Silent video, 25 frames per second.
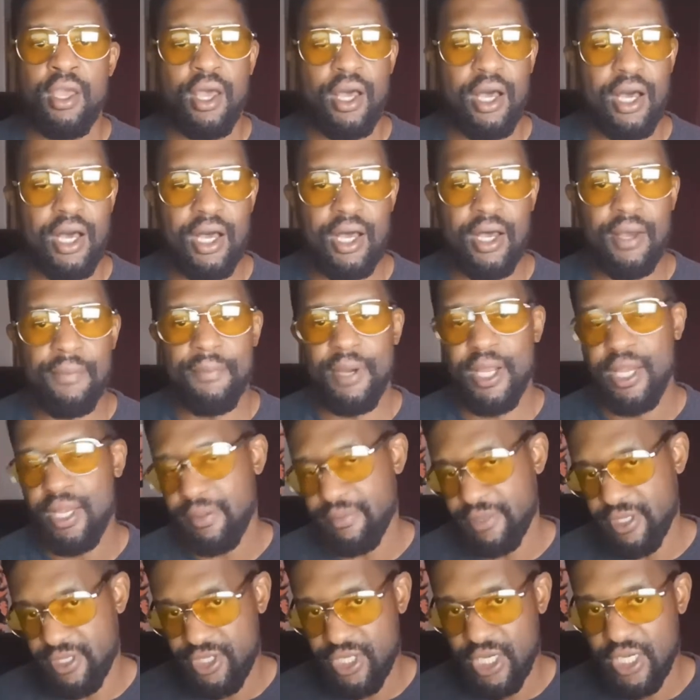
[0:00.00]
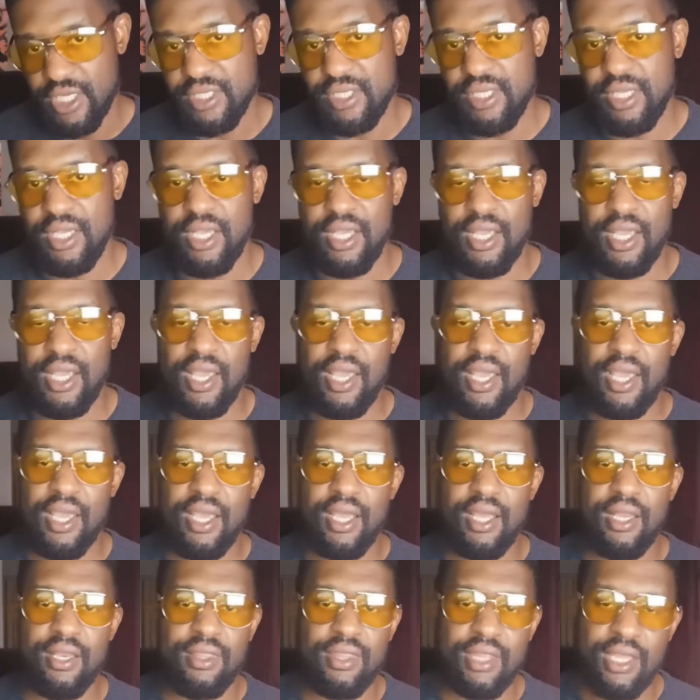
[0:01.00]
My name is Jesse,
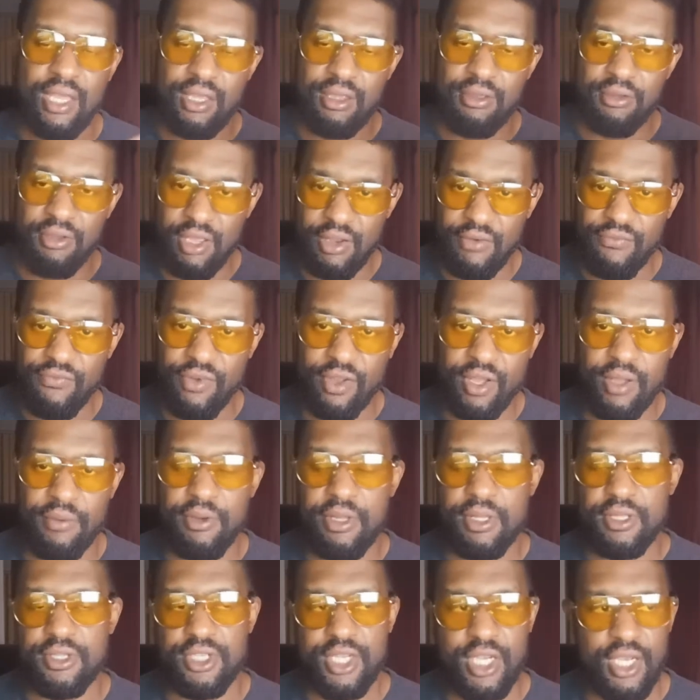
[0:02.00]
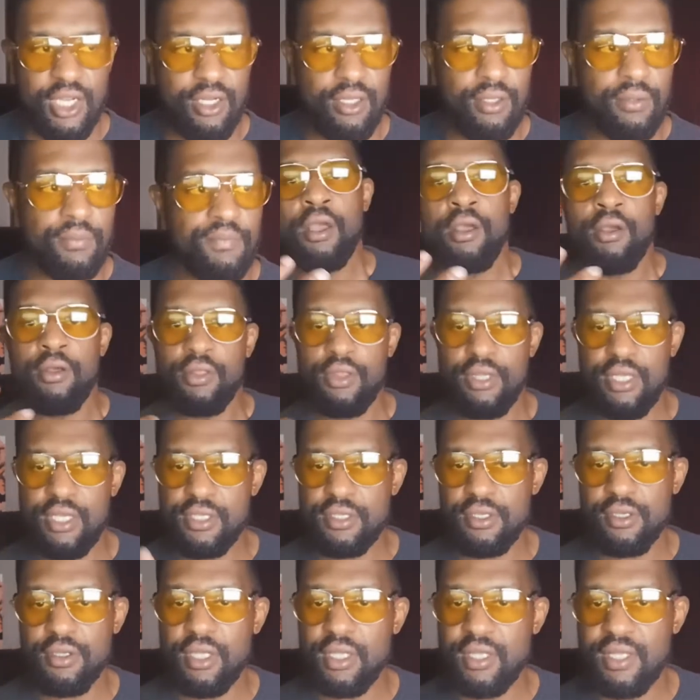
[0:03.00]
and thank you again for coming to the channel.
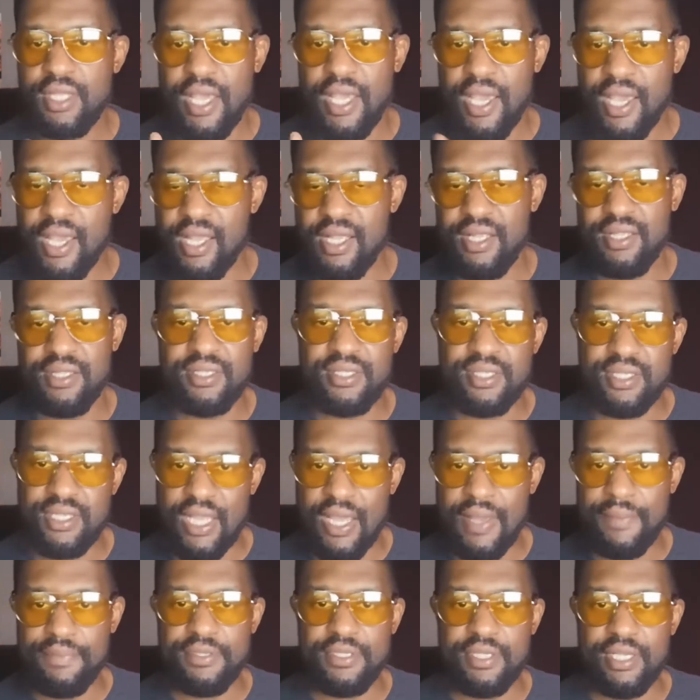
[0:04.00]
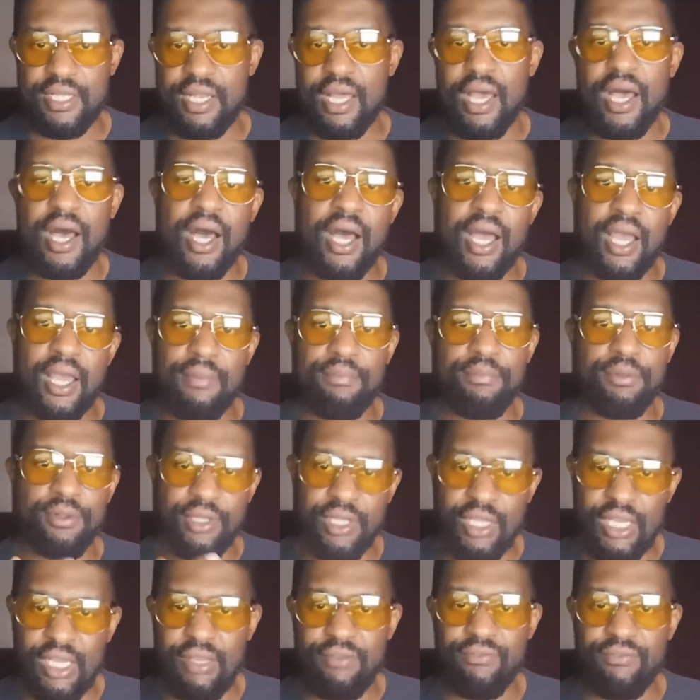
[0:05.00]
These are the 10 steps that I
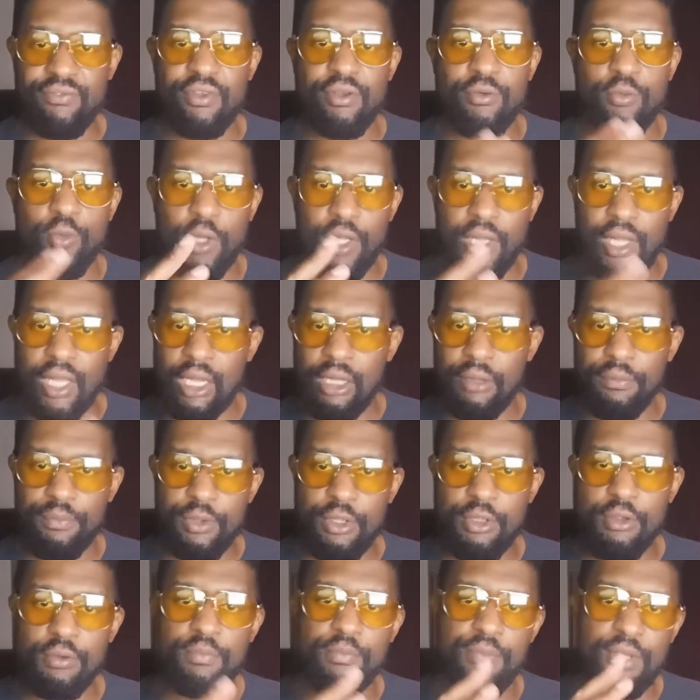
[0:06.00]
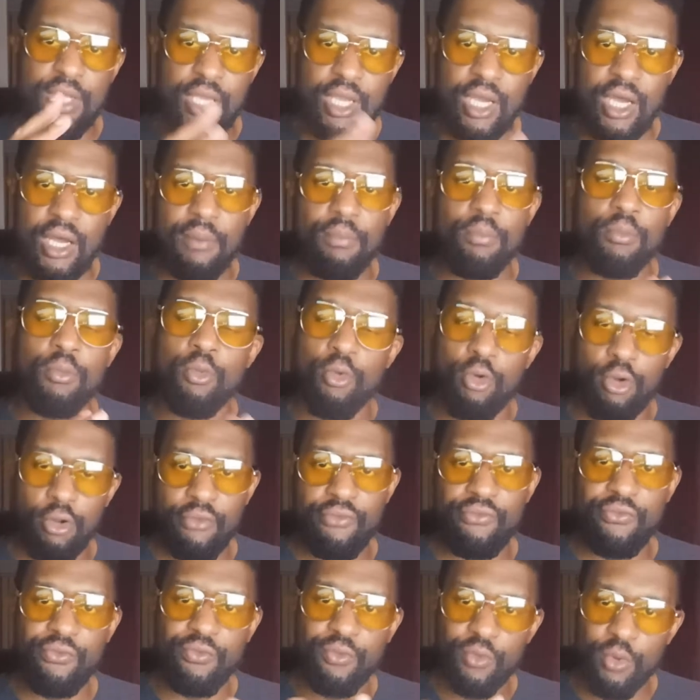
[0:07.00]
believe will help you become
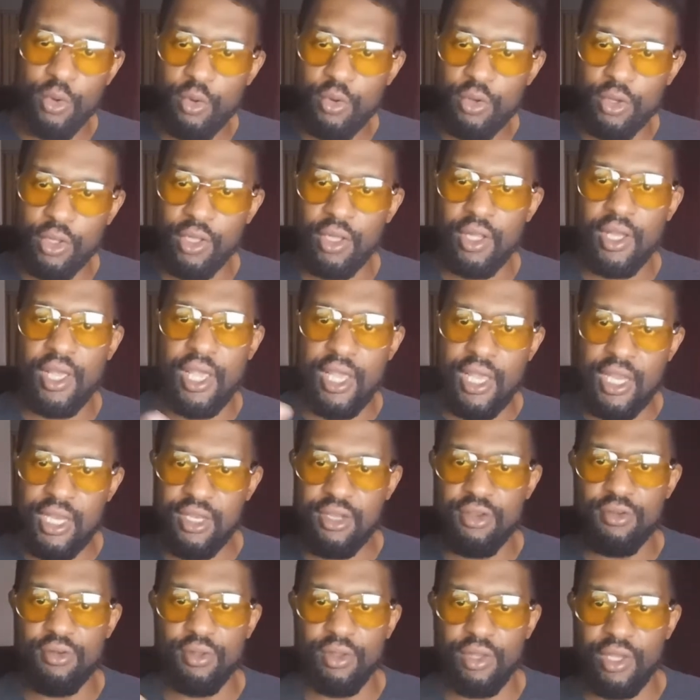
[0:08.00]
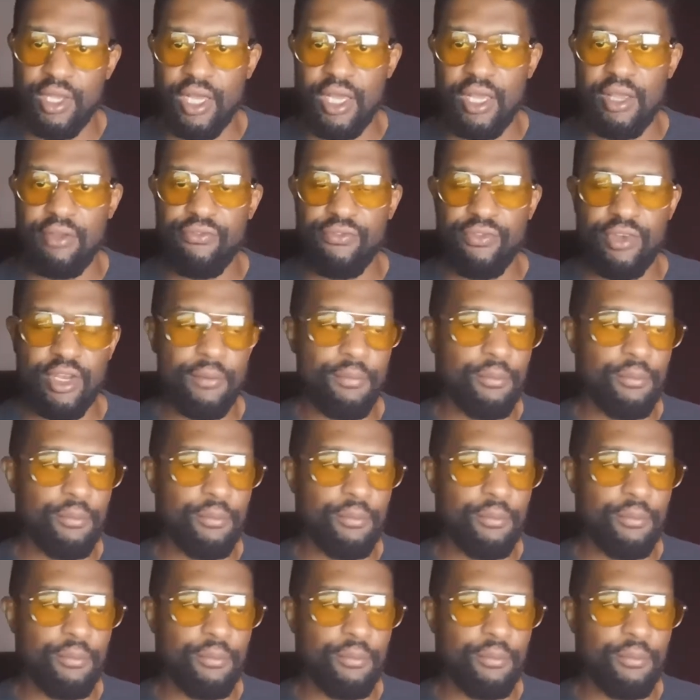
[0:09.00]
more frugal in your life.